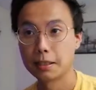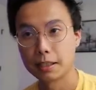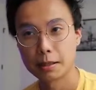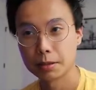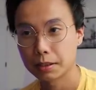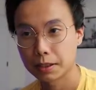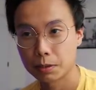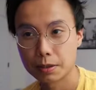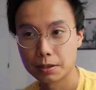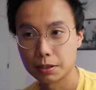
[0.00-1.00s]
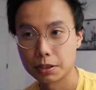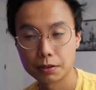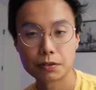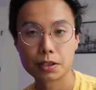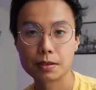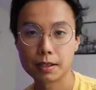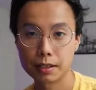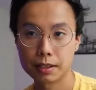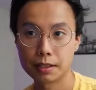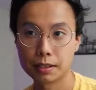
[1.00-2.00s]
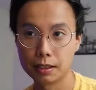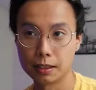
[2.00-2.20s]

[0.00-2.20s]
And I believe I switch into Shift Tree right here.